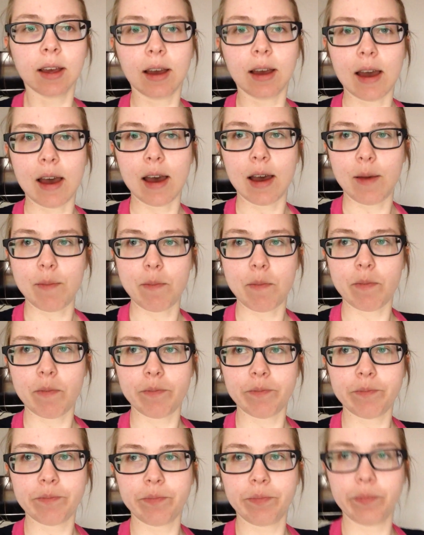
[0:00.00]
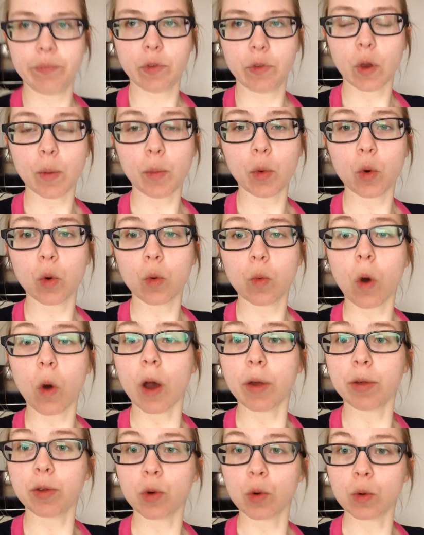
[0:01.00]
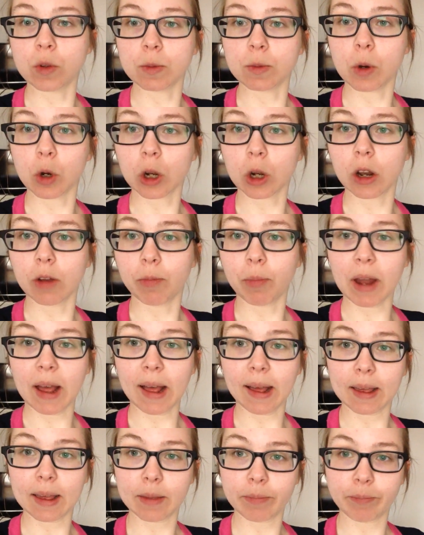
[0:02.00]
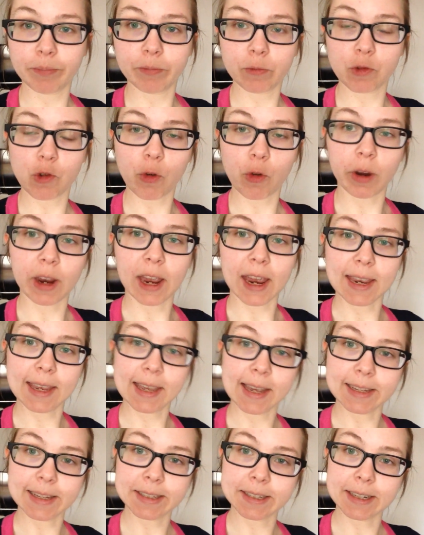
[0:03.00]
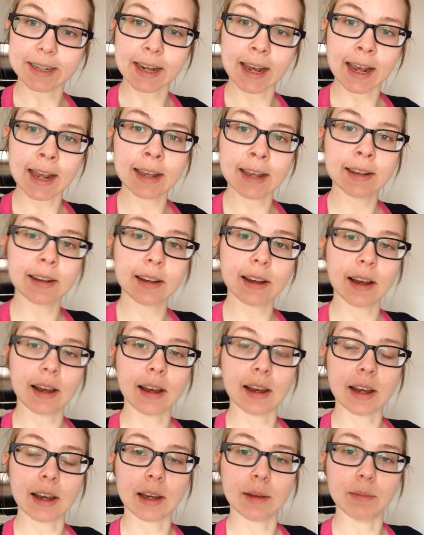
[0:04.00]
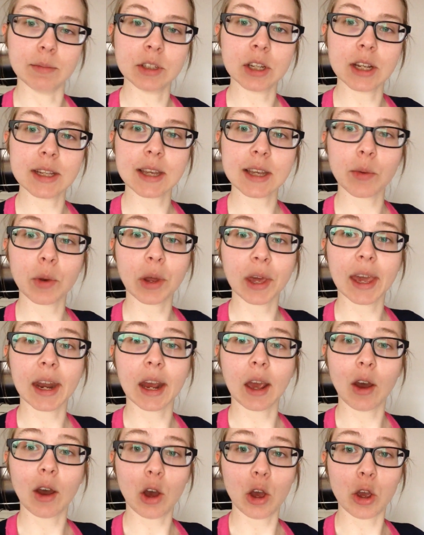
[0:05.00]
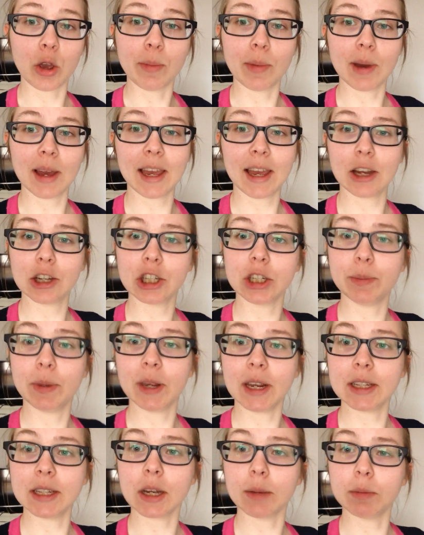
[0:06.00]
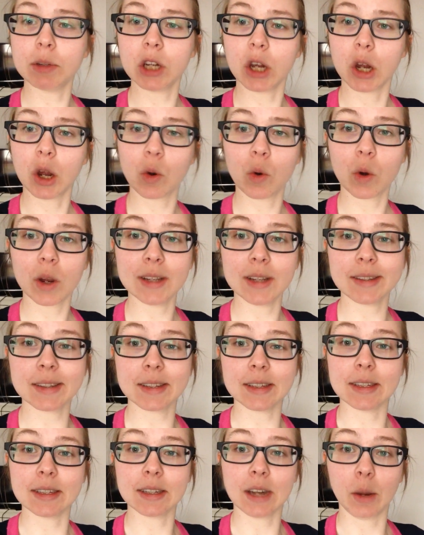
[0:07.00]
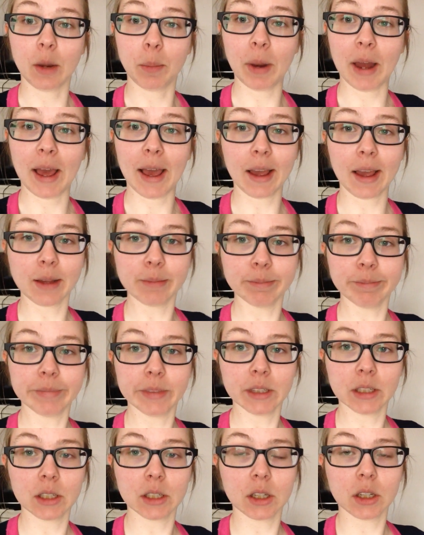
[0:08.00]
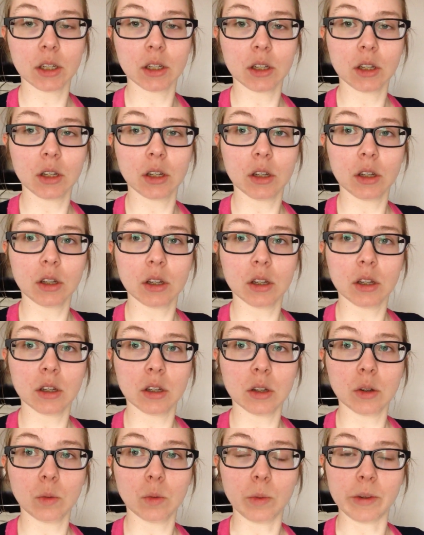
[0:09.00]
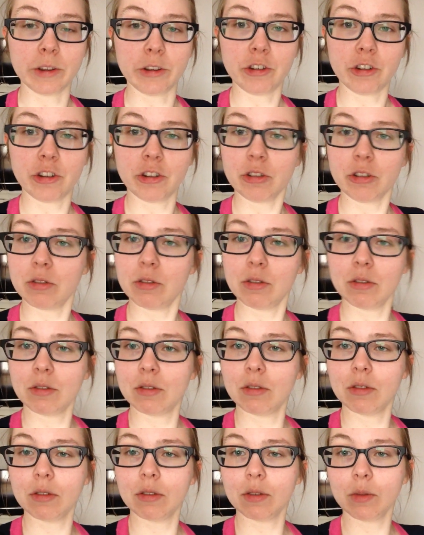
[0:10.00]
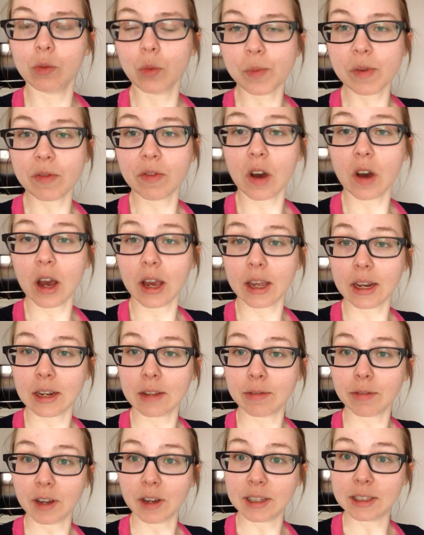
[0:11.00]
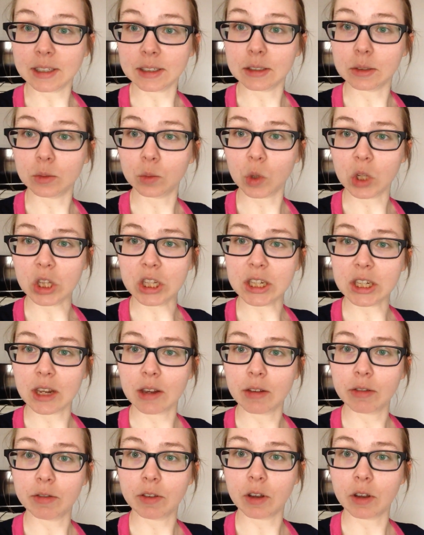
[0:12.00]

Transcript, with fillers: Um, so I bought what I thought was a bottle of black drawing ink yesterday. Um, turns out when I get it home, I actually picked up turquoise instead of black which would be fine if I didn't want it